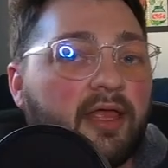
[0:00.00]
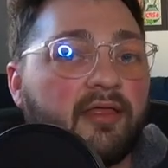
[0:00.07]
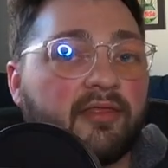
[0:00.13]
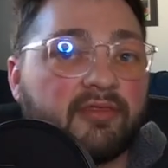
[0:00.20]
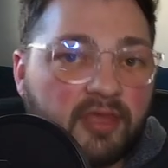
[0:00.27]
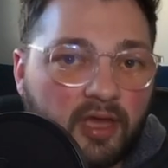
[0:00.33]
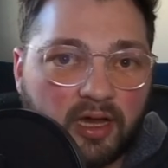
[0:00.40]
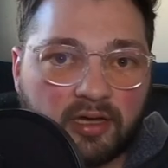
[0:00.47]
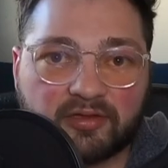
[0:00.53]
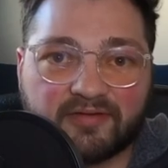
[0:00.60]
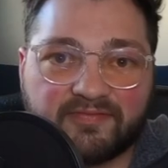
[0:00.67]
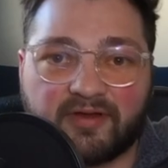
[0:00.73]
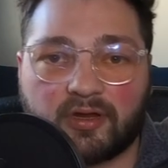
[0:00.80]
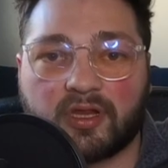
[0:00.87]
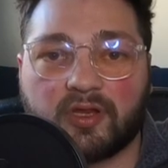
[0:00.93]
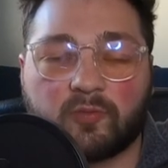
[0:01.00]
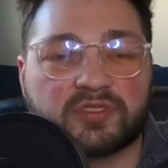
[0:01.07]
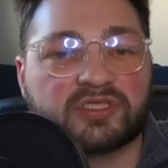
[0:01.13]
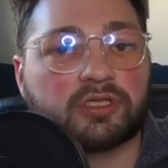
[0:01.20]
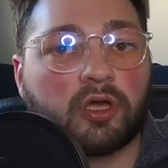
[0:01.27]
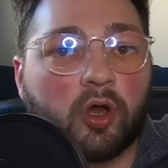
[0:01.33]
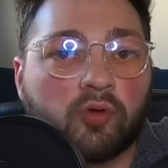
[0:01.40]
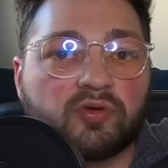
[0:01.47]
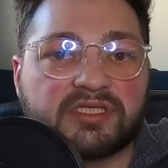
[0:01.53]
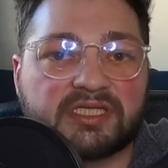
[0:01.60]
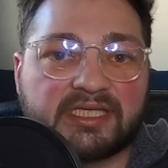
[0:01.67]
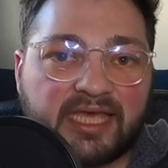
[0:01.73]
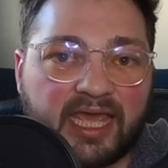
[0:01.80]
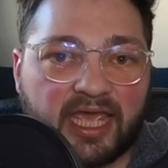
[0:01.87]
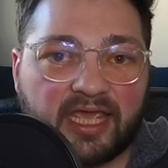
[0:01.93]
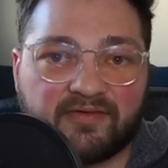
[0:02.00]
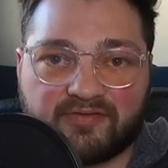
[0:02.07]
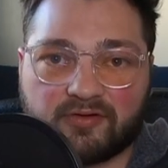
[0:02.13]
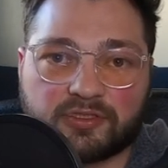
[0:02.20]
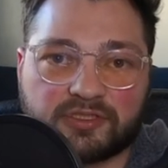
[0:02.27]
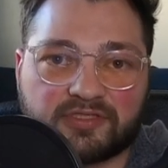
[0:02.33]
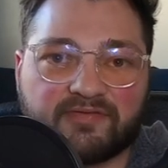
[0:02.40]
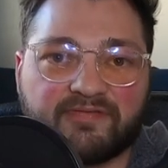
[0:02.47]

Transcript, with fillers: The other variant was an OTK version,